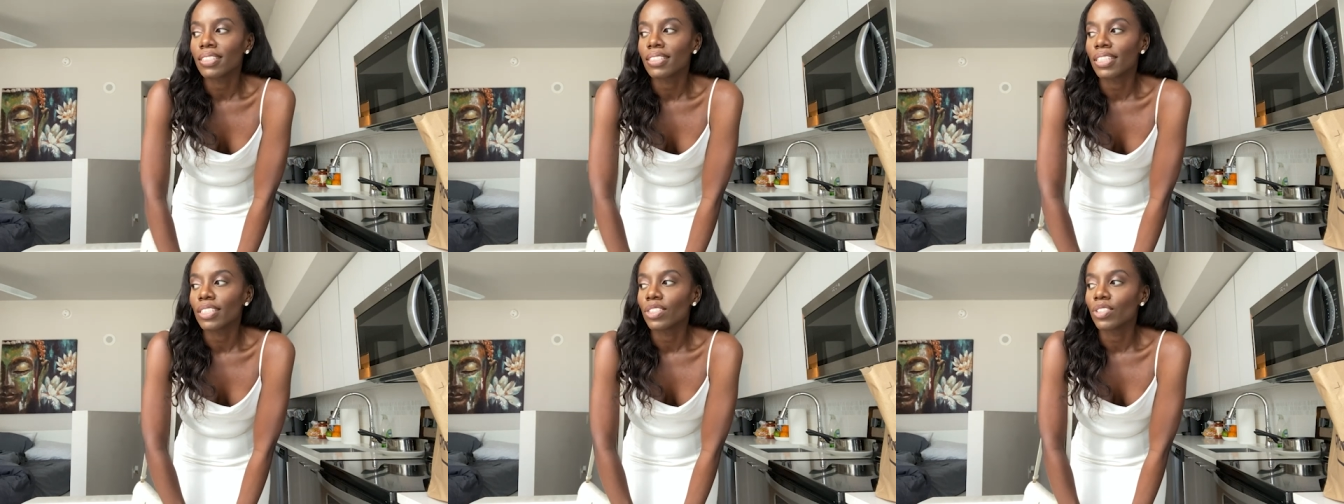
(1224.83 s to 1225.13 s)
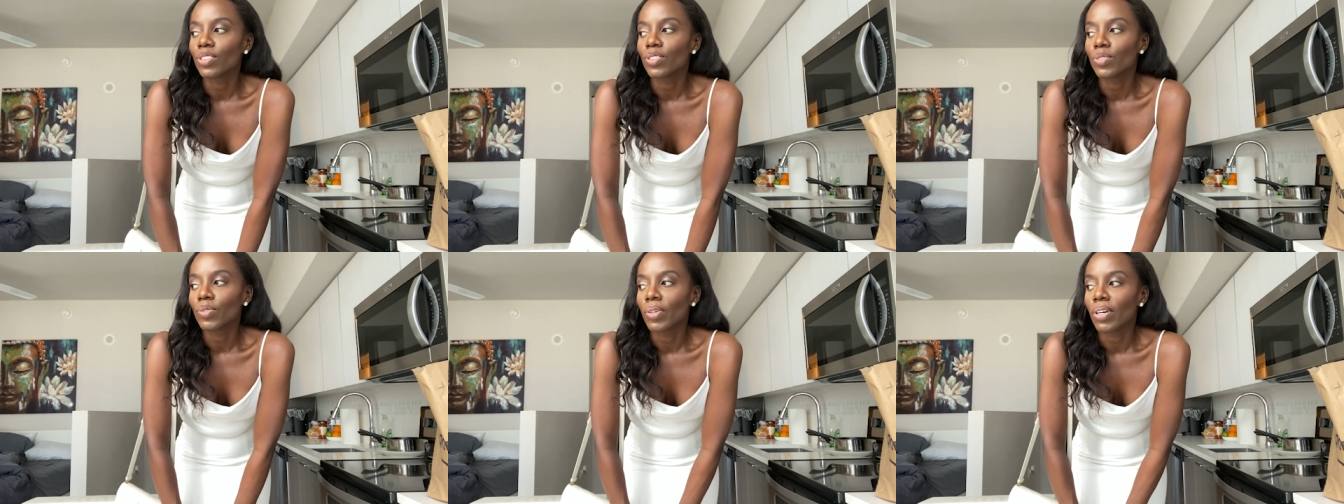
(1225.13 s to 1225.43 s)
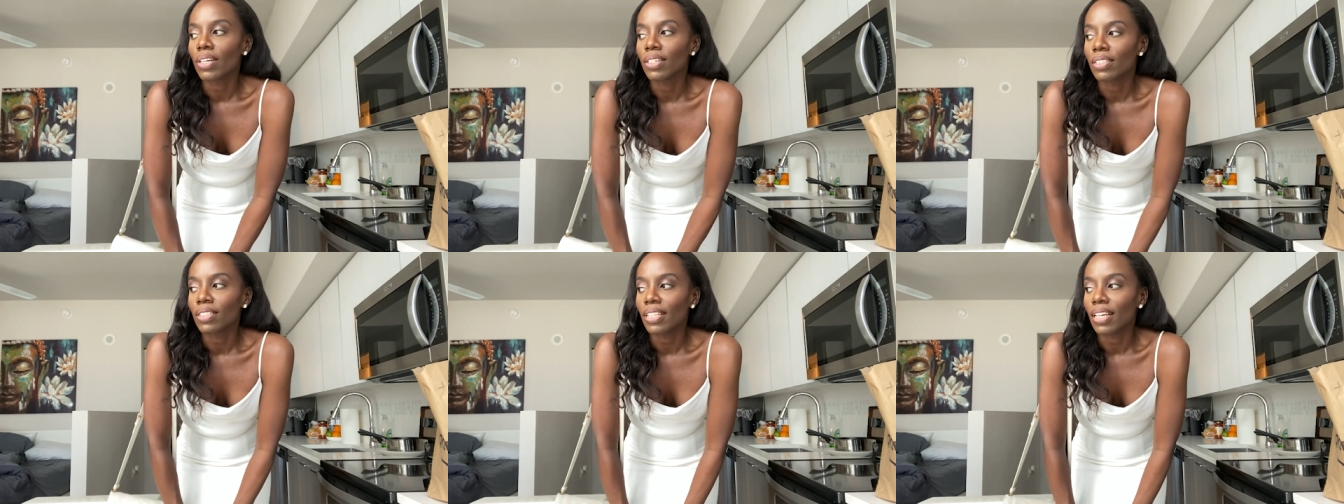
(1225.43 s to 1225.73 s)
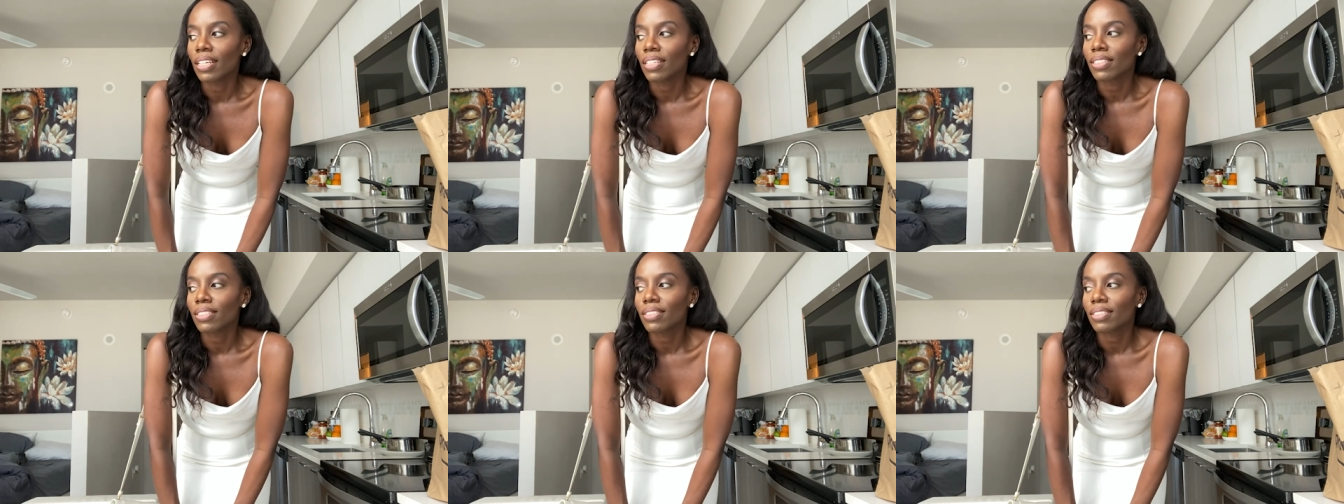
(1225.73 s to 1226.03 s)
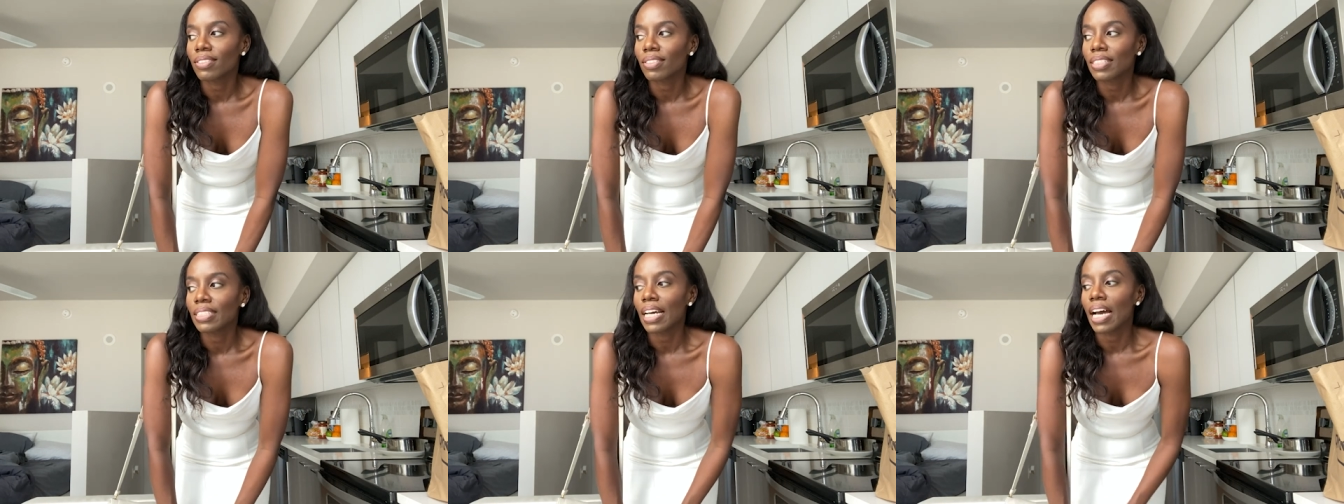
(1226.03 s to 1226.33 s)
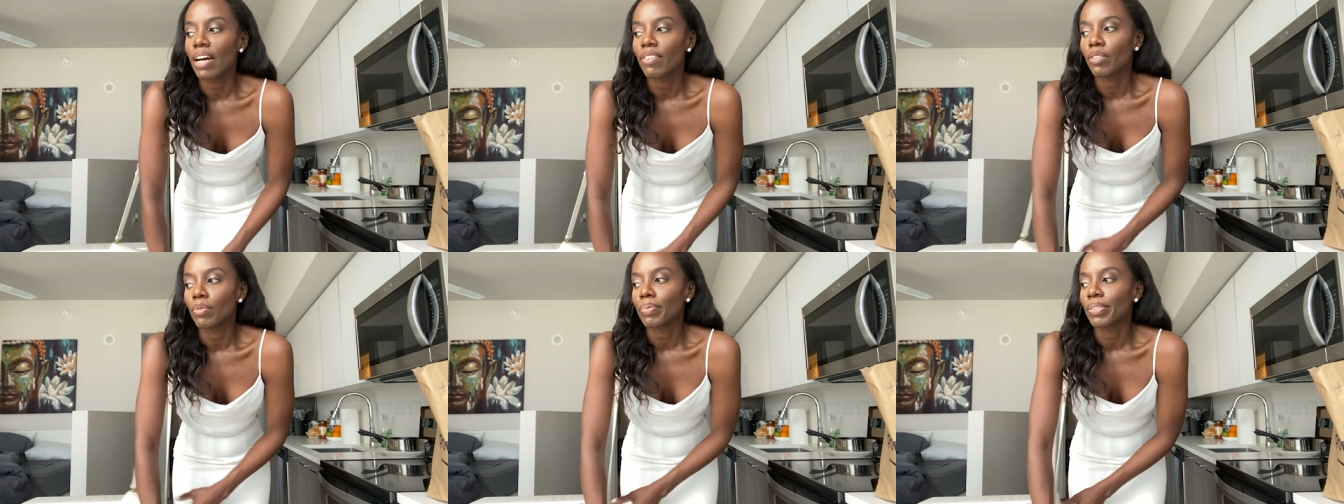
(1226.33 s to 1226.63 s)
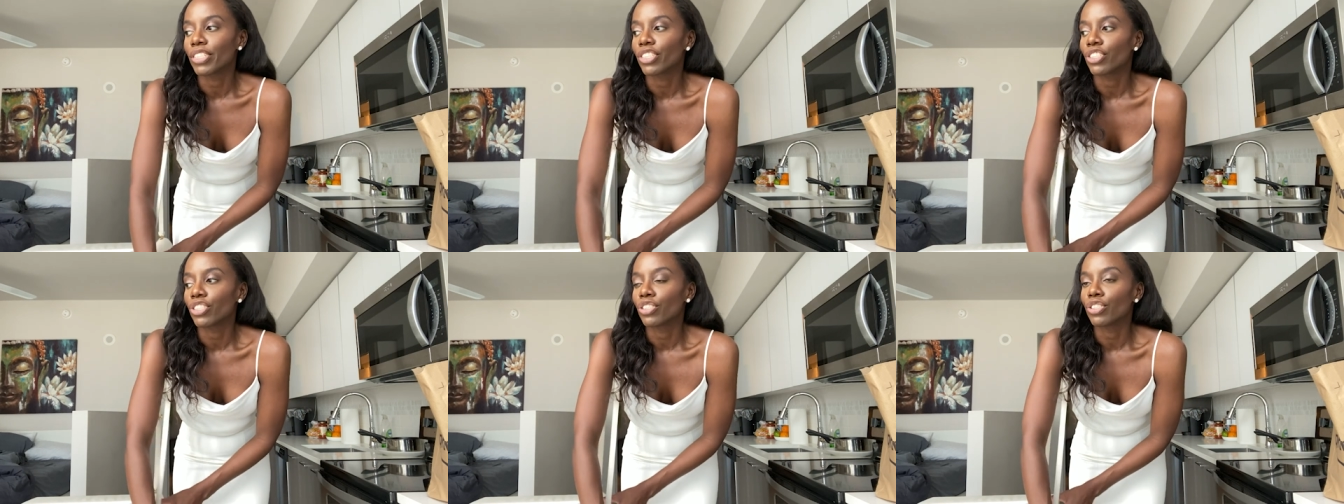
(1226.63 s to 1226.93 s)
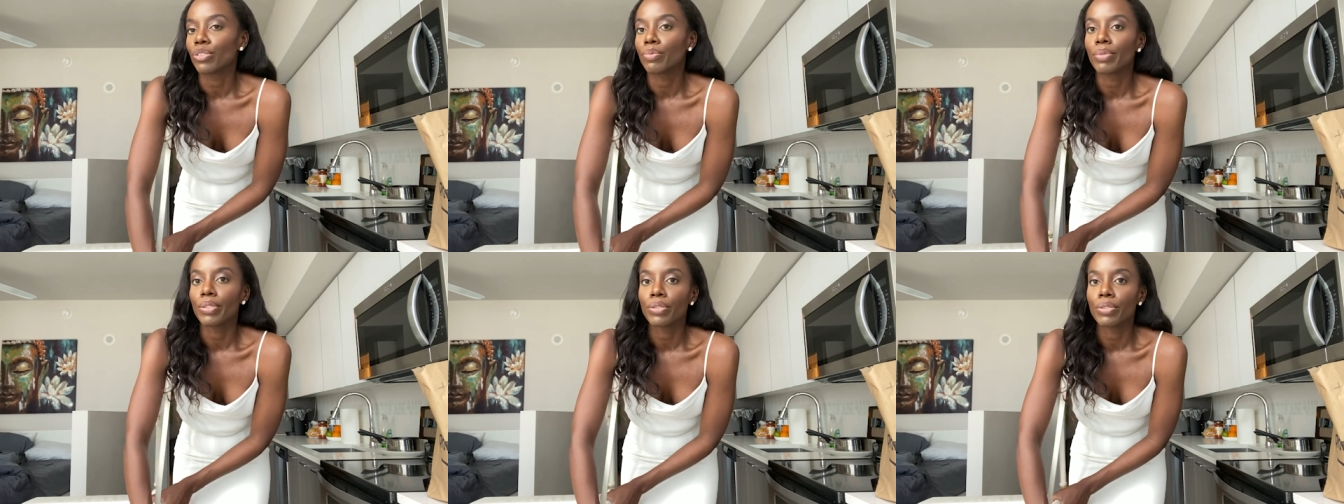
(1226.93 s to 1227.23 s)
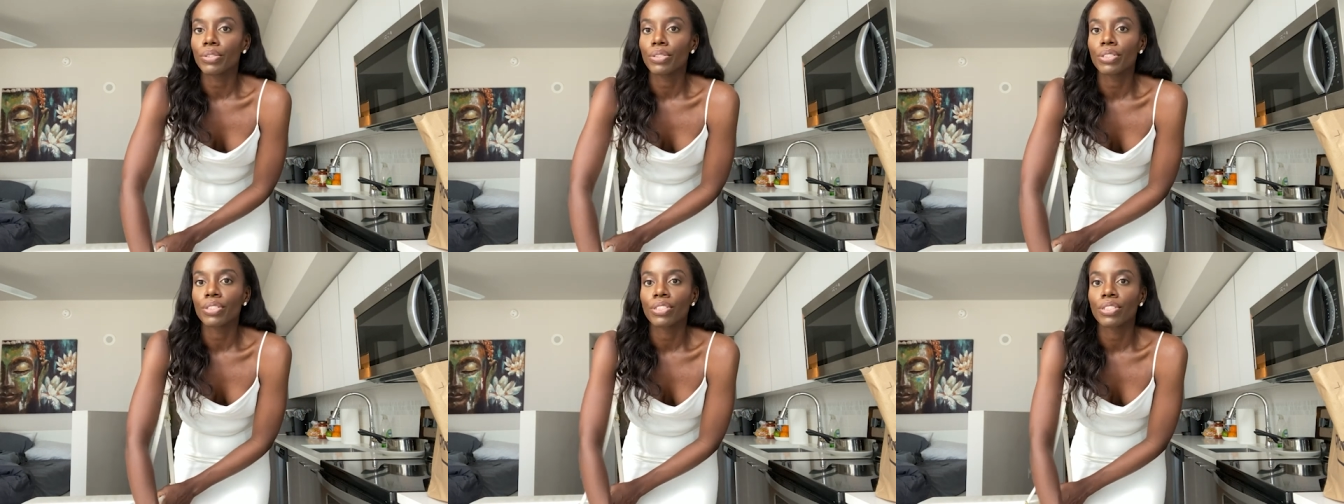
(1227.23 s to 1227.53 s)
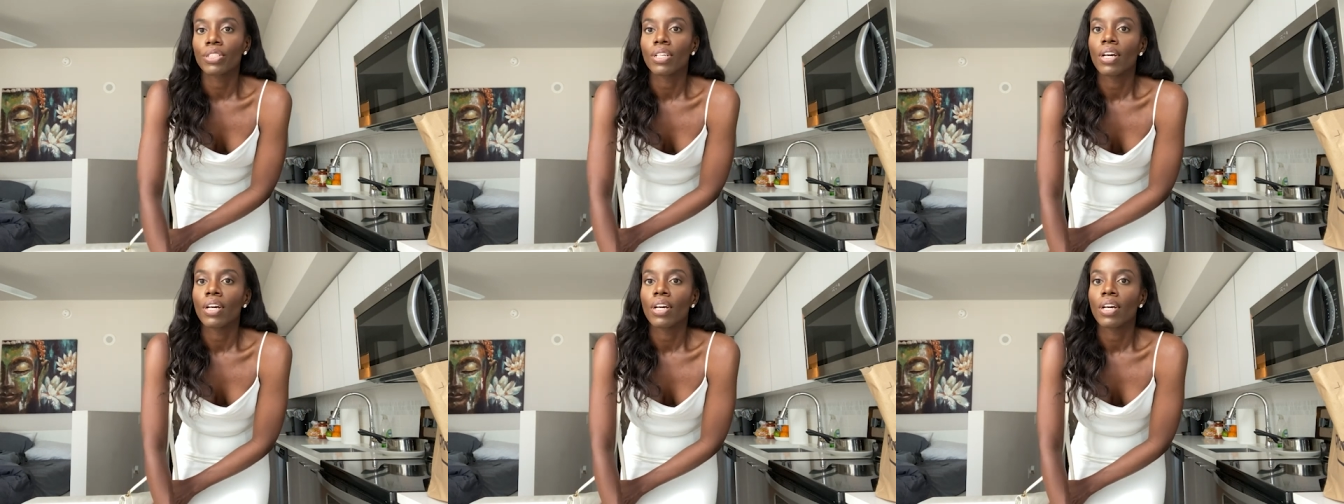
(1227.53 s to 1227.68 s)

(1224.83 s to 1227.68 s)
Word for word: I do want like to have a picture to post.